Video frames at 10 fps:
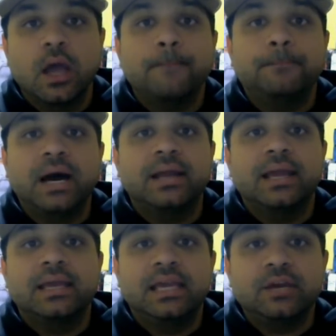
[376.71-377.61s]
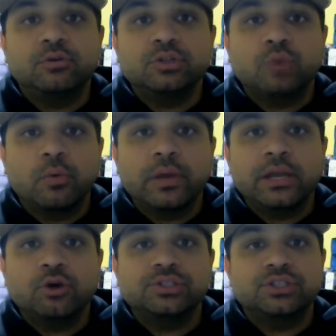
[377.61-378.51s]
But here is what we
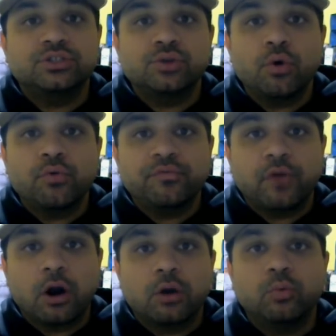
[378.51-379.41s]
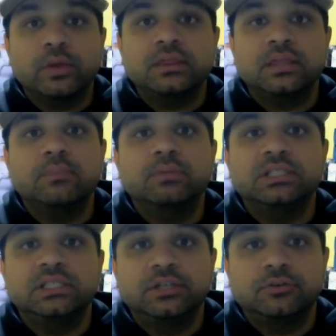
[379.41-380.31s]
know so far with the
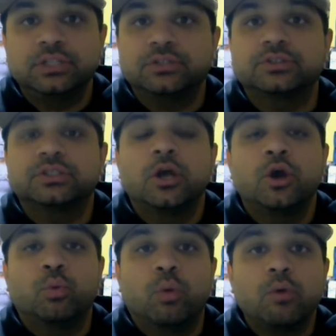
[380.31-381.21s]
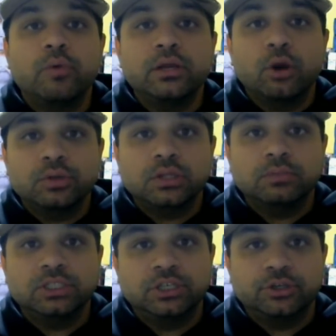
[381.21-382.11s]
materials. What we know with the
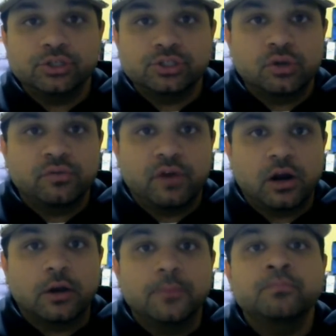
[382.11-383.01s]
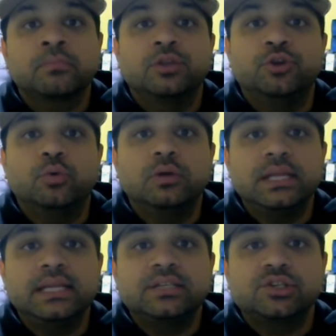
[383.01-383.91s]
materials so far, you will
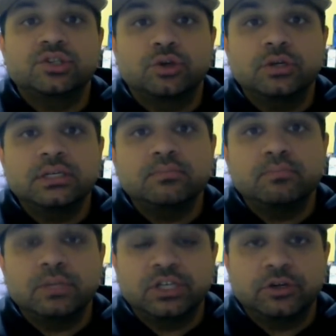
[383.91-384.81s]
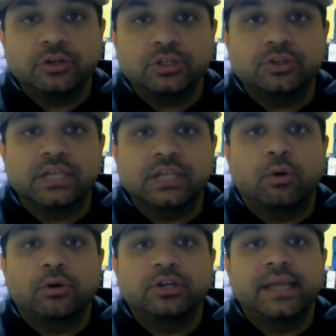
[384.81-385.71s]
need certain materials in
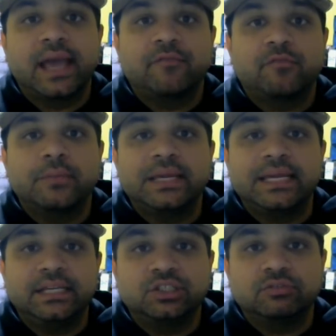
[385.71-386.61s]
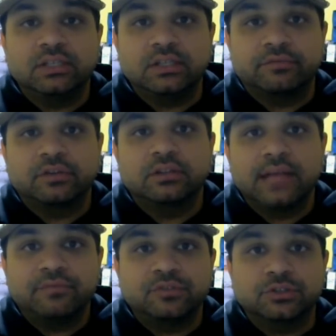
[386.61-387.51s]
order to get from each of the different
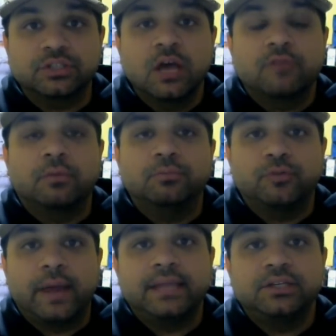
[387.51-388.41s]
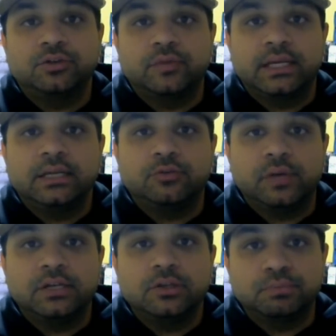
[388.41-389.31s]
levels, from gray to green,
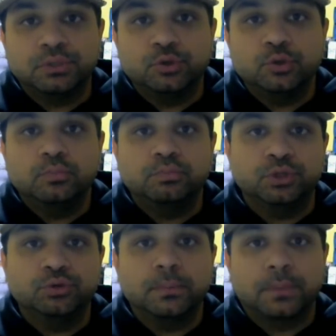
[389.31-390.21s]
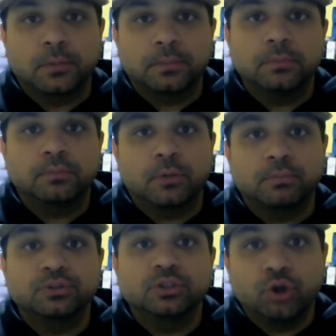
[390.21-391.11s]
green to blue, blue to purple,
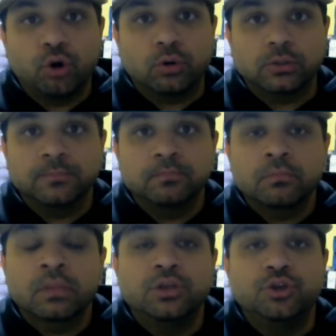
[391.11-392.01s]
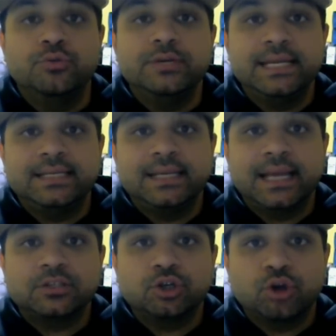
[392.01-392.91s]
purple to gold. You need to
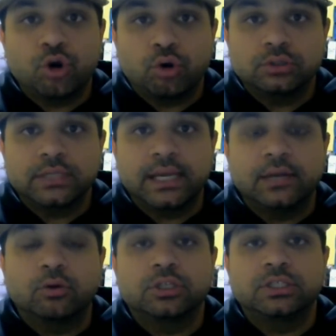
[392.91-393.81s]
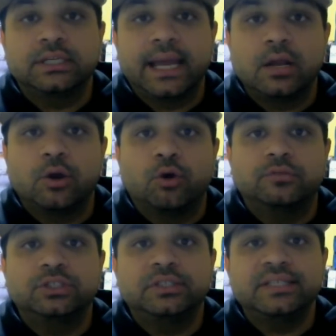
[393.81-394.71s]
get to gold in order to get
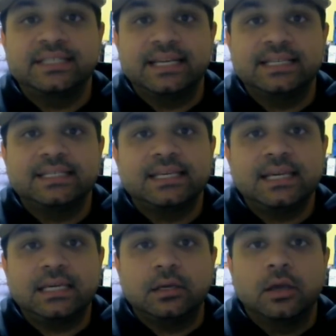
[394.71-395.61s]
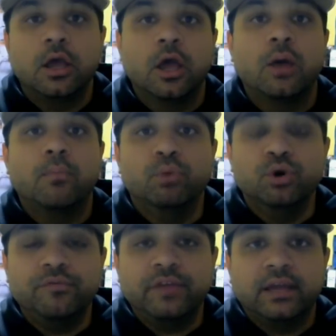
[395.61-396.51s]
over to 6E.
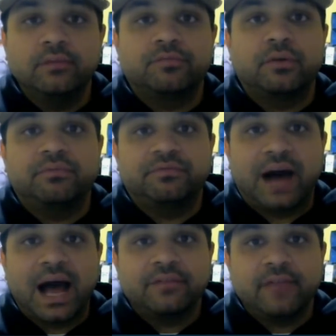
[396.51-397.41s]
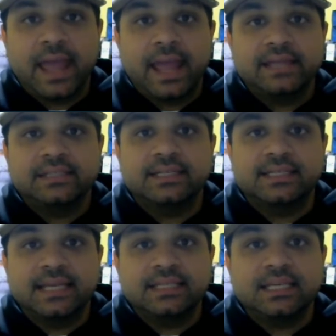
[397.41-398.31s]
Moving from 5A to
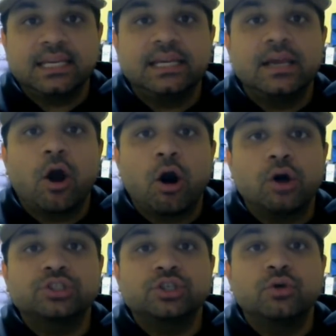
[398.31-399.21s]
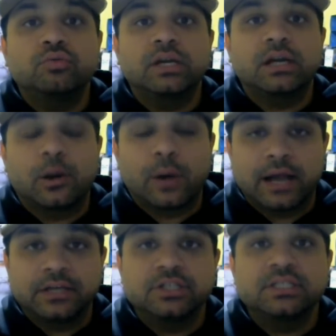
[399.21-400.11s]
6E also
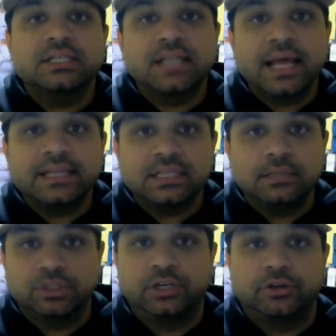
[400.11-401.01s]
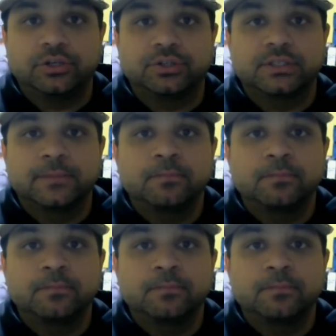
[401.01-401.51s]
requires slicing materials.